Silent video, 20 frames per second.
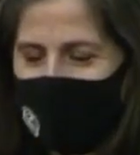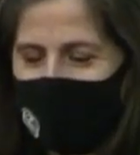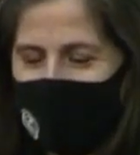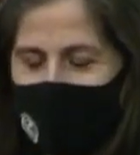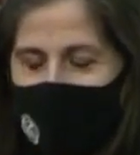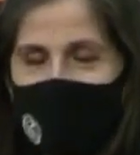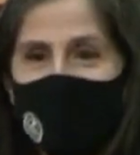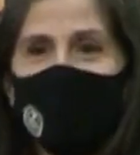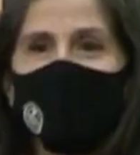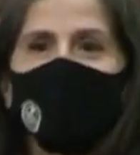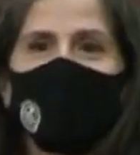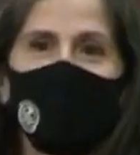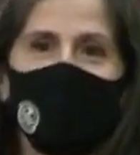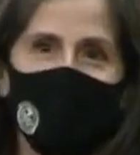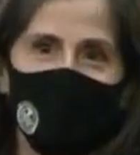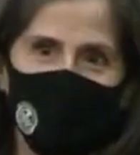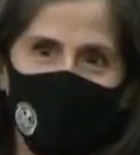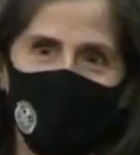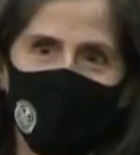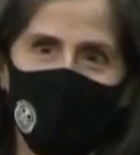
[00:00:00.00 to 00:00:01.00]

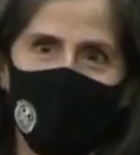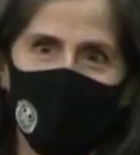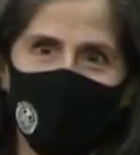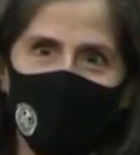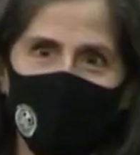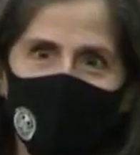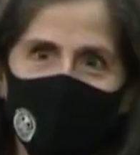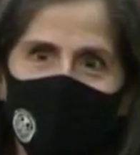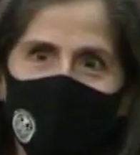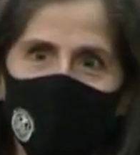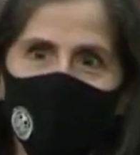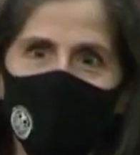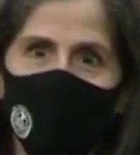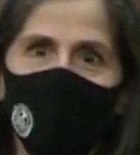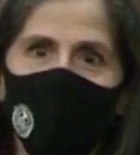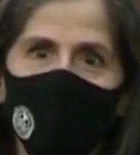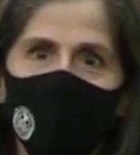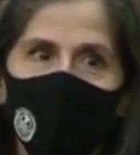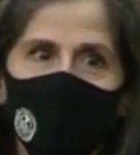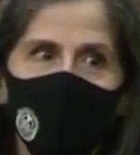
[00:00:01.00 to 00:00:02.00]
contracts with to
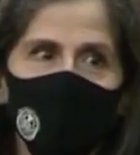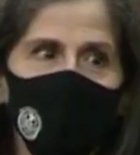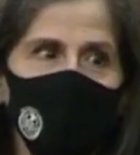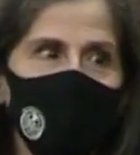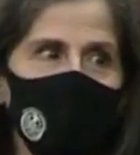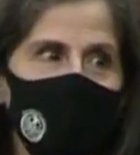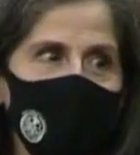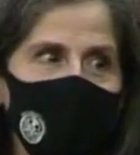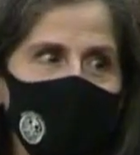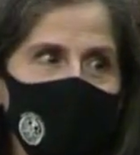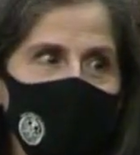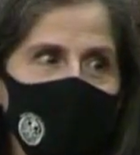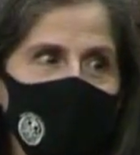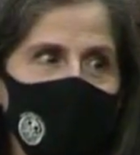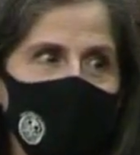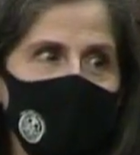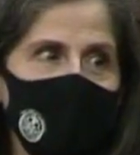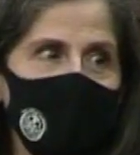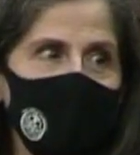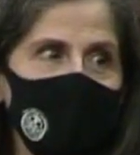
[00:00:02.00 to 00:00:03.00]
do the work
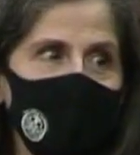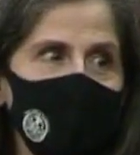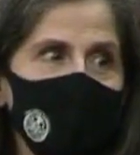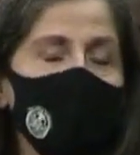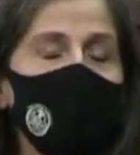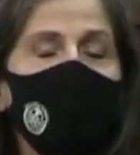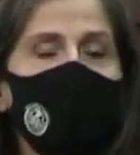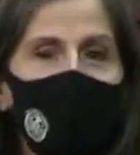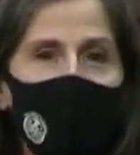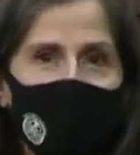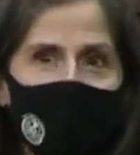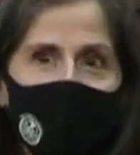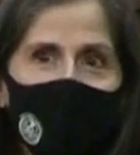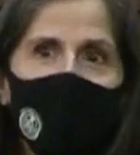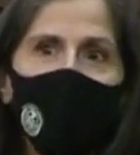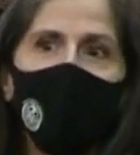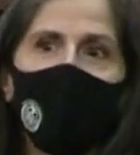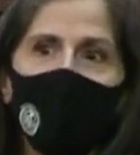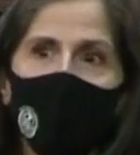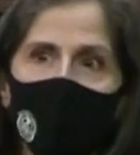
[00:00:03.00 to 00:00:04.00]
to pay
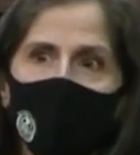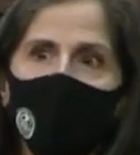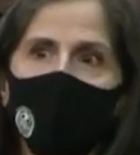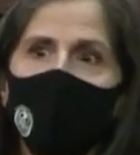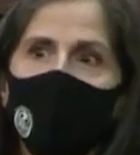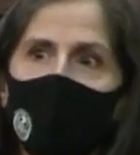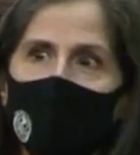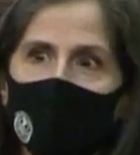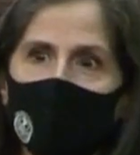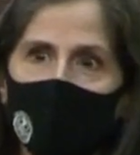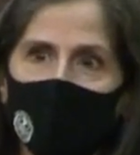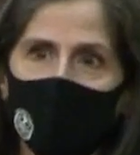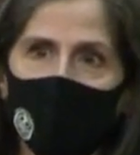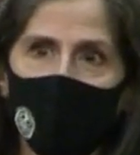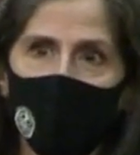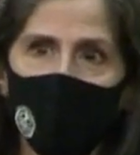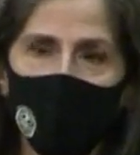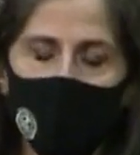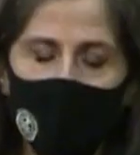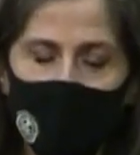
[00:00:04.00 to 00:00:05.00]
those
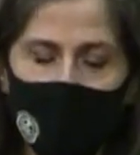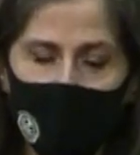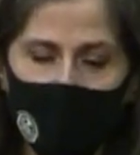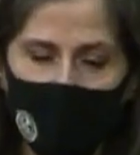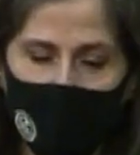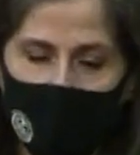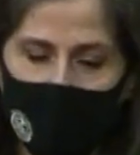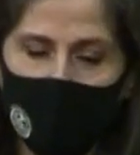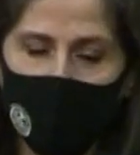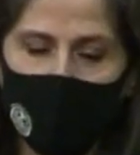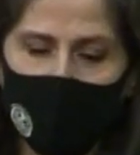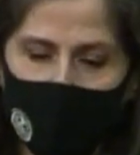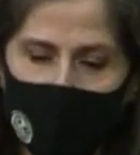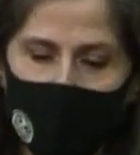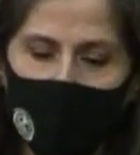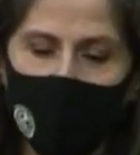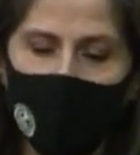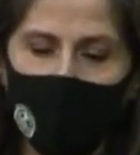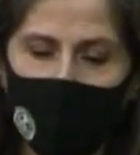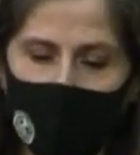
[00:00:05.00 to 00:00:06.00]
workers
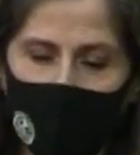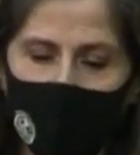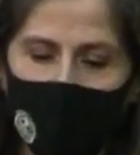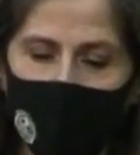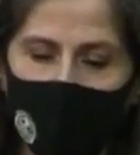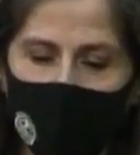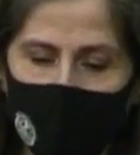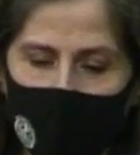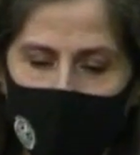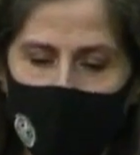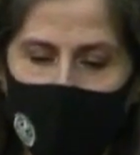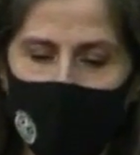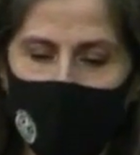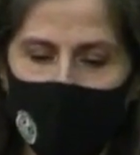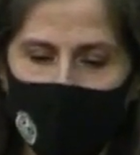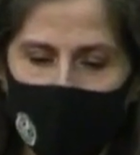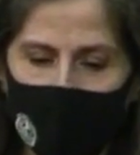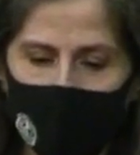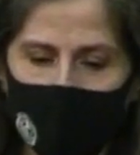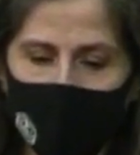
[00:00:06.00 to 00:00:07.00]
$15 an
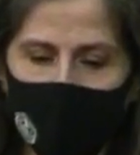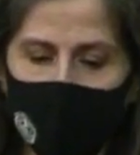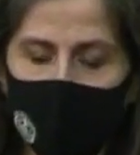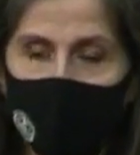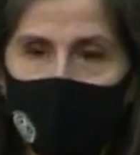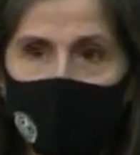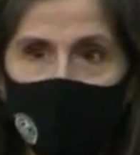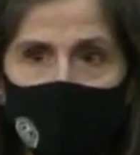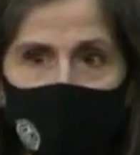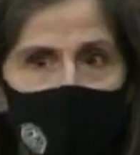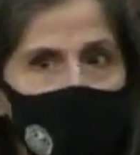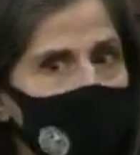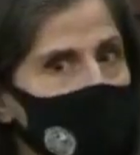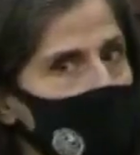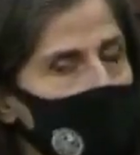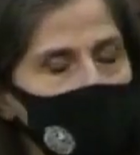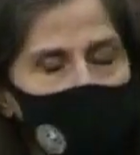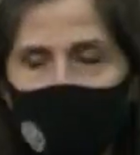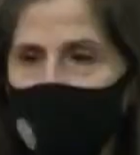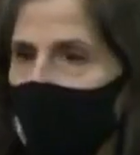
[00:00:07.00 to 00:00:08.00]
hour
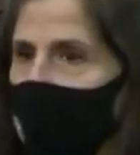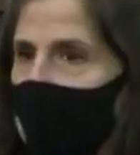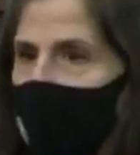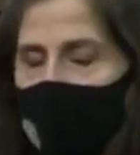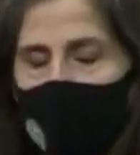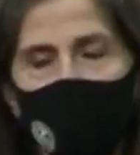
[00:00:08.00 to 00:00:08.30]
putting the